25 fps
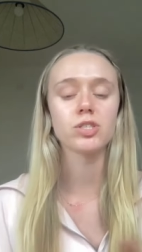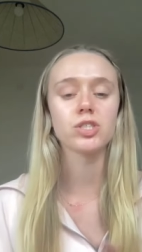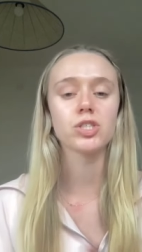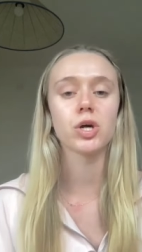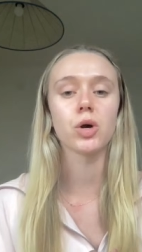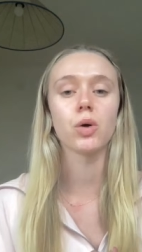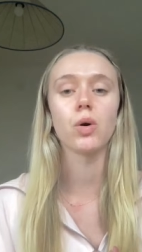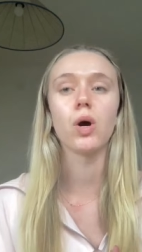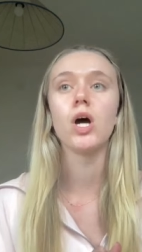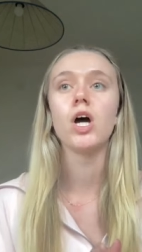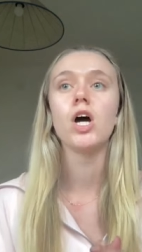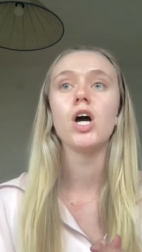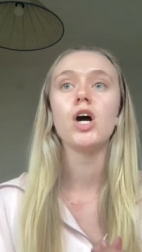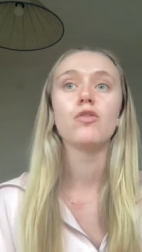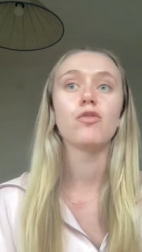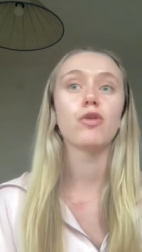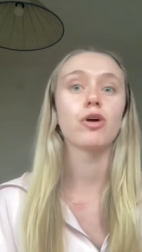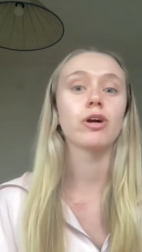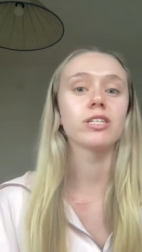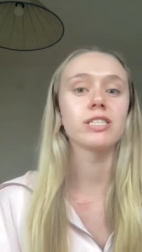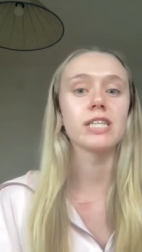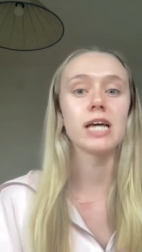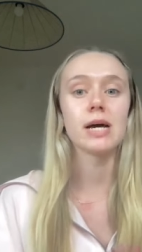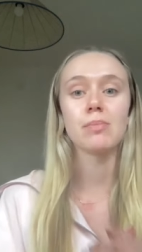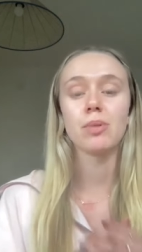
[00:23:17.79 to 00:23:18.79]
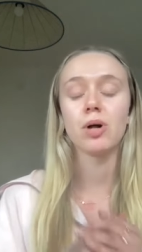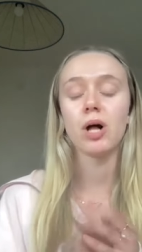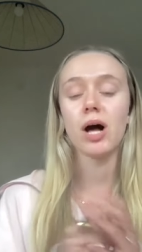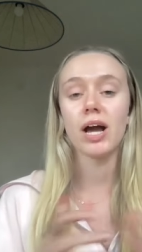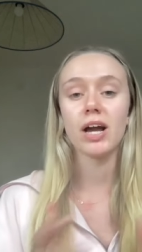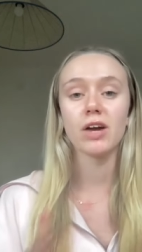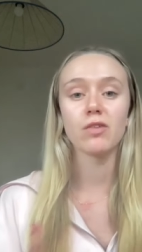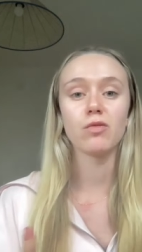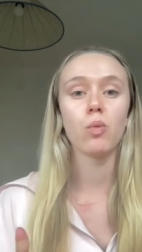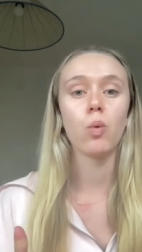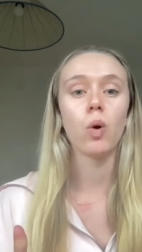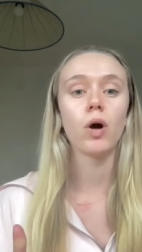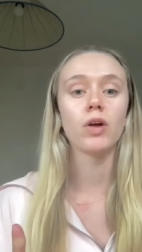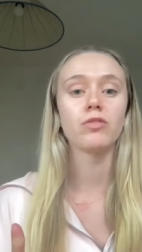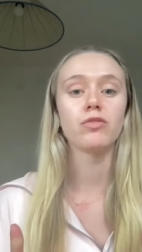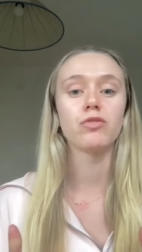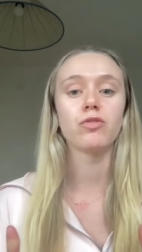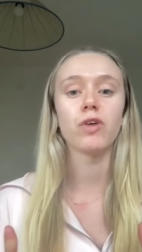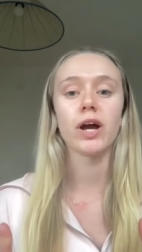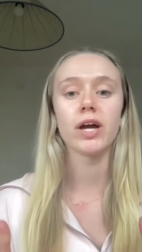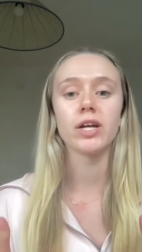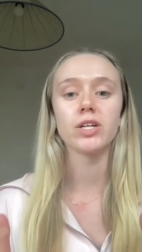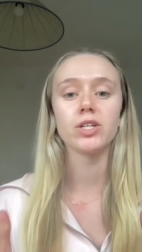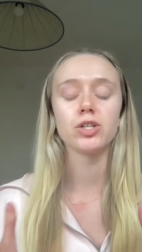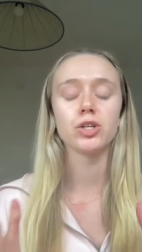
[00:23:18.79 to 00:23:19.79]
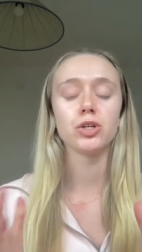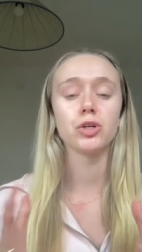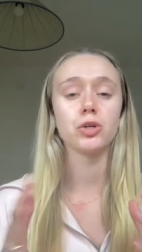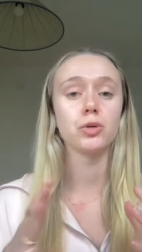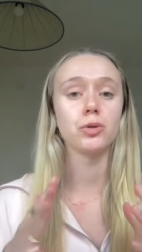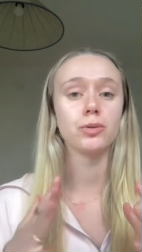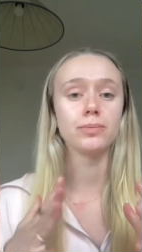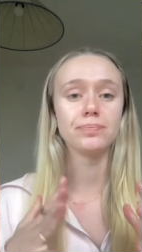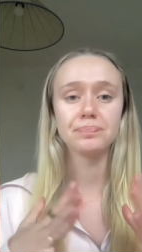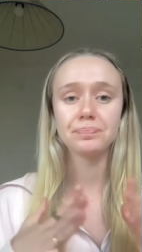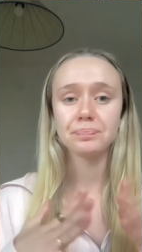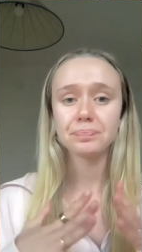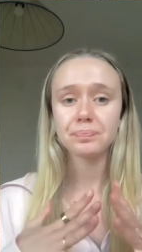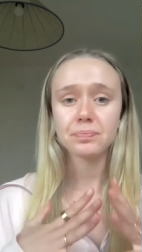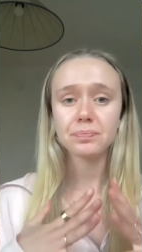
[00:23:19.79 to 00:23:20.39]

So, for example, I have one friend who